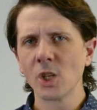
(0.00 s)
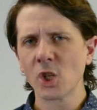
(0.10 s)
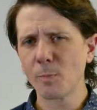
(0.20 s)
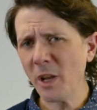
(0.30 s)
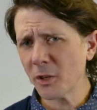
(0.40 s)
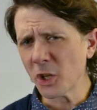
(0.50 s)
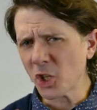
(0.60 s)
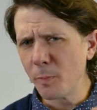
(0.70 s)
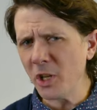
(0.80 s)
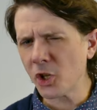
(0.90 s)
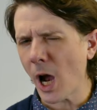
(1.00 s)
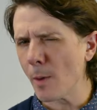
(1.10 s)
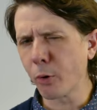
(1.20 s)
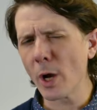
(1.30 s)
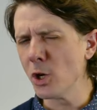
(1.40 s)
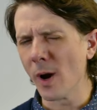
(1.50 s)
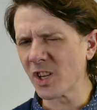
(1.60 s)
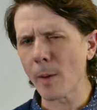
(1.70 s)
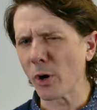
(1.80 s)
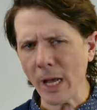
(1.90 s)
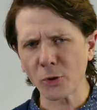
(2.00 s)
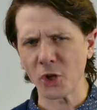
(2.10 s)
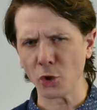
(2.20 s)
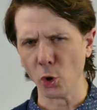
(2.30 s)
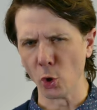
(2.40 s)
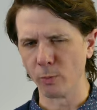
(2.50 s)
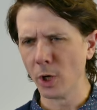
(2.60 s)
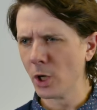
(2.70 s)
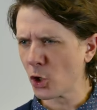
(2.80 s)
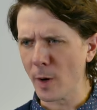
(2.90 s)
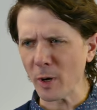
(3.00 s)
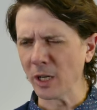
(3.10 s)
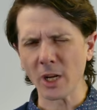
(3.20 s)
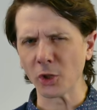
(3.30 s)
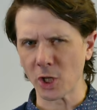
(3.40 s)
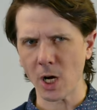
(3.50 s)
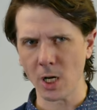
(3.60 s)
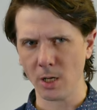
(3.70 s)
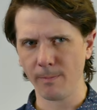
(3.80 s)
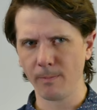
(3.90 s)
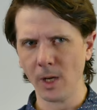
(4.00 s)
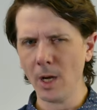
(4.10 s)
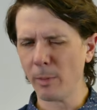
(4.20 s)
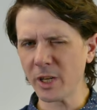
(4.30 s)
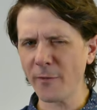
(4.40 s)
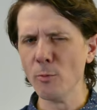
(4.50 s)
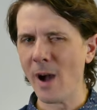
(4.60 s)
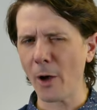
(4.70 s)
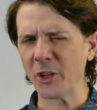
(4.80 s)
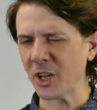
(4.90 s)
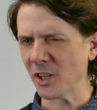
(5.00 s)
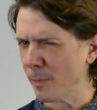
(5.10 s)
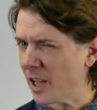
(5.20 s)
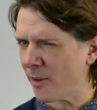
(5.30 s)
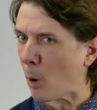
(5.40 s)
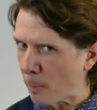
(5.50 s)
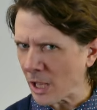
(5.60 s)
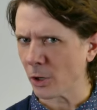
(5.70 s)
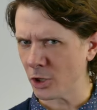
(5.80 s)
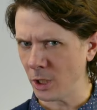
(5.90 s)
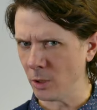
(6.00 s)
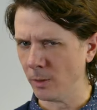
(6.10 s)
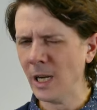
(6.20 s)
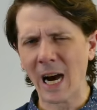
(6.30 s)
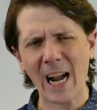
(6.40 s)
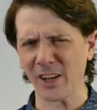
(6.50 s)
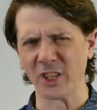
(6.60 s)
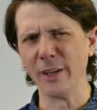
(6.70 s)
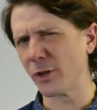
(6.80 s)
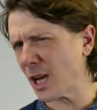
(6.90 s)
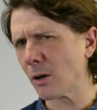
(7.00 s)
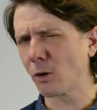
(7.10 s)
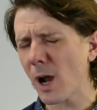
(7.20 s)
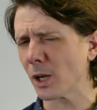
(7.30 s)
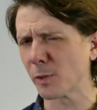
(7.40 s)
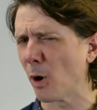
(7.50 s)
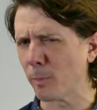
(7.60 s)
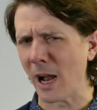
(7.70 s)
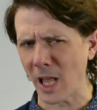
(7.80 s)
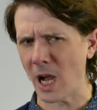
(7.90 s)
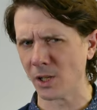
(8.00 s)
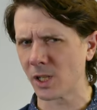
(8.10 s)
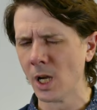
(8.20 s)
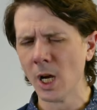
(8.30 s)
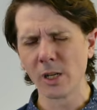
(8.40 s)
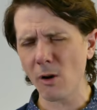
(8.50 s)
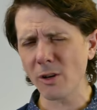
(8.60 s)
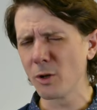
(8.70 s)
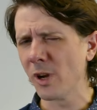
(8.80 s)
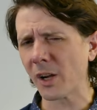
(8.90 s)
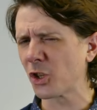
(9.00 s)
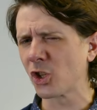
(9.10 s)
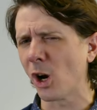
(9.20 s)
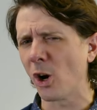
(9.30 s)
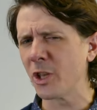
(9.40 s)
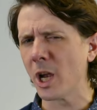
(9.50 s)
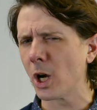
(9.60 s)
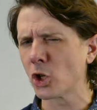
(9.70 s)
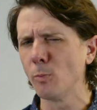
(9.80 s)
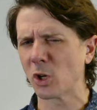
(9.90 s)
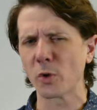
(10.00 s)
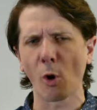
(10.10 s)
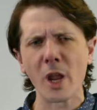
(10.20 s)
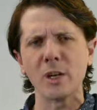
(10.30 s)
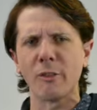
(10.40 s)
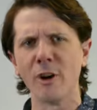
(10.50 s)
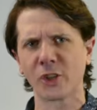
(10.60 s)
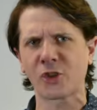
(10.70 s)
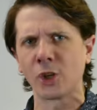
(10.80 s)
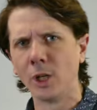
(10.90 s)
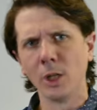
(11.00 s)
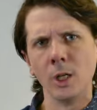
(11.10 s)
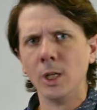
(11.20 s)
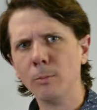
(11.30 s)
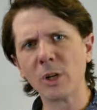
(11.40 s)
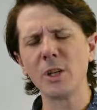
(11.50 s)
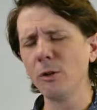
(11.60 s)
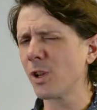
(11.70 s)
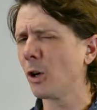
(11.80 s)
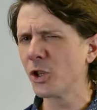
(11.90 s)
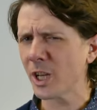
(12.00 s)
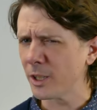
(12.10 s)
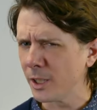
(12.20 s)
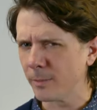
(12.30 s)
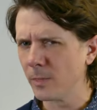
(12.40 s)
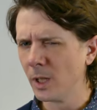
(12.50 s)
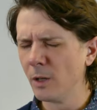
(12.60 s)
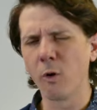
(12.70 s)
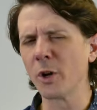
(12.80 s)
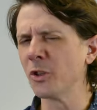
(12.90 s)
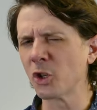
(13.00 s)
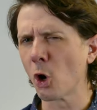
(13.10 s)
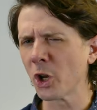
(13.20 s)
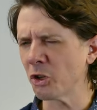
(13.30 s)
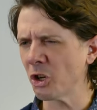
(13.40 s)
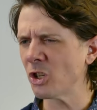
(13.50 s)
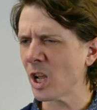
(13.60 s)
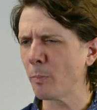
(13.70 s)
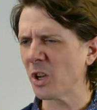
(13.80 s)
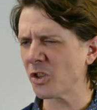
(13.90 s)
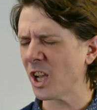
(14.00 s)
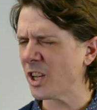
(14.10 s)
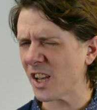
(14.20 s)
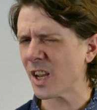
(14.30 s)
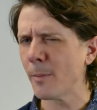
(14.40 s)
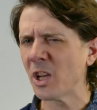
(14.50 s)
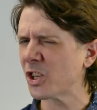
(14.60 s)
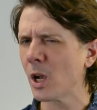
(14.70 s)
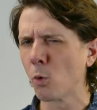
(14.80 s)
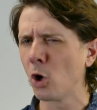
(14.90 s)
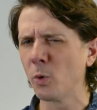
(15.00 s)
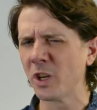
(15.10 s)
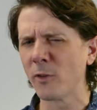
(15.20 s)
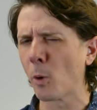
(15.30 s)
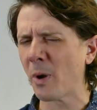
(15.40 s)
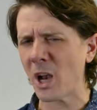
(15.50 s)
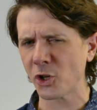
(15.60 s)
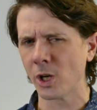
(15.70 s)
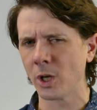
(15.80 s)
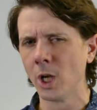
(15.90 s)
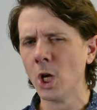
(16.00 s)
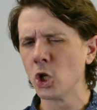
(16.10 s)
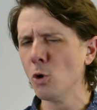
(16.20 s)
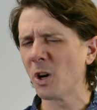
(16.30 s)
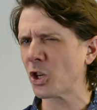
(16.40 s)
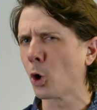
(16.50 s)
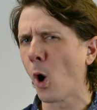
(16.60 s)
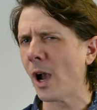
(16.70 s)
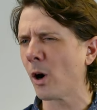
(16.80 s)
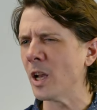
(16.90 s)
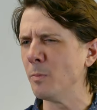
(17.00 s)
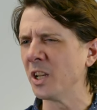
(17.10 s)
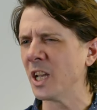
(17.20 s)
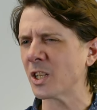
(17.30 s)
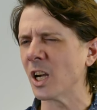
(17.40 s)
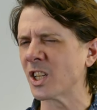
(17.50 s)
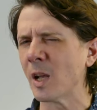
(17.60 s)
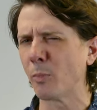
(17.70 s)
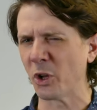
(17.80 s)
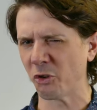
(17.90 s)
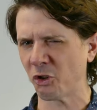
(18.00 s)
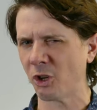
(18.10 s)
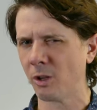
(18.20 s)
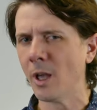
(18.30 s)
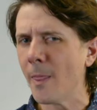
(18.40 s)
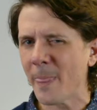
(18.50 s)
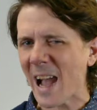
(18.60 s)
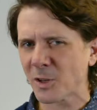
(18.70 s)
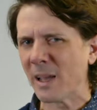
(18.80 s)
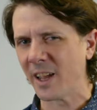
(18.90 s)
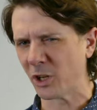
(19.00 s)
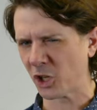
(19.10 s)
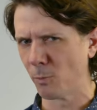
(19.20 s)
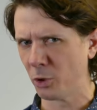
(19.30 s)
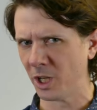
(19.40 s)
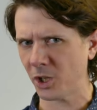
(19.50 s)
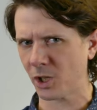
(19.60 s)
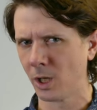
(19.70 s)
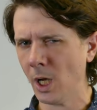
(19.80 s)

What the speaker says: Speak the speech, I pray you, as I pronounced it to you, trippingly on the tongue. But if you mouth it, as many of our players do, I had as least the town crier spoke my lines. Nor do not saw the air too much with your hand thus, but use all gently. For in the torrent, tempest, and as I may say, whirlwind of your passion, you must acquire and beget a temperance. That may give it smoothness.